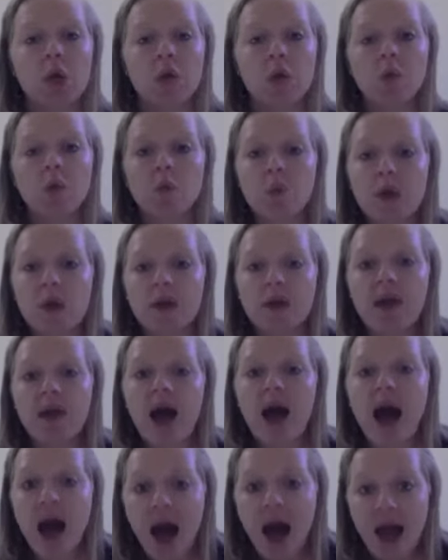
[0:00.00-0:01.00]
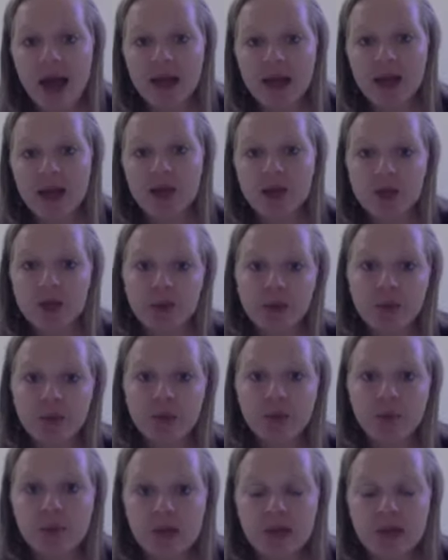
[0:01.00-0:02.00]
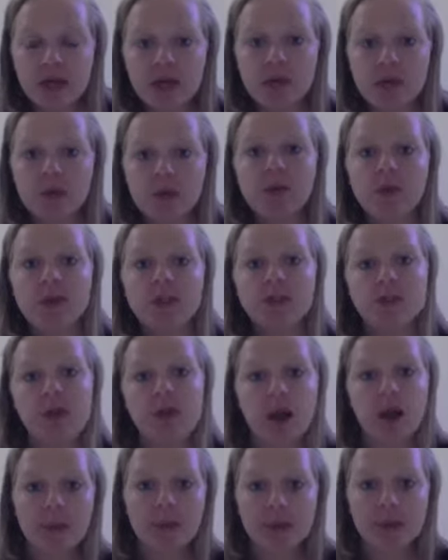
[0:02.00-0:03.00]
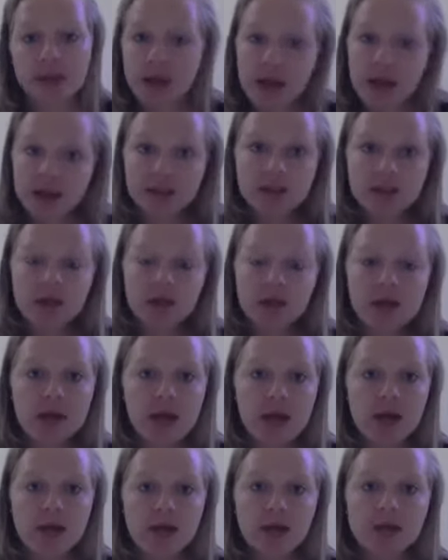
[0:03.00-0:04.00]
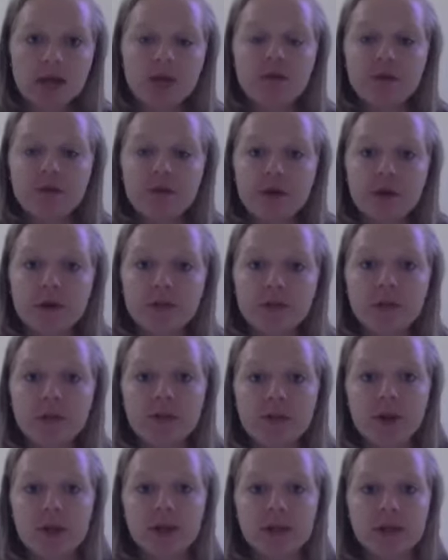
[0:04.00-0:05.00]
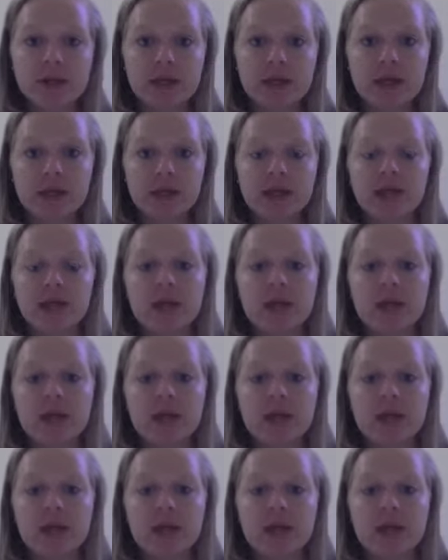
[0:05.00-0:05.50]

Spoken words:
with I, you, we do not put an S on the end of a verb in present tense,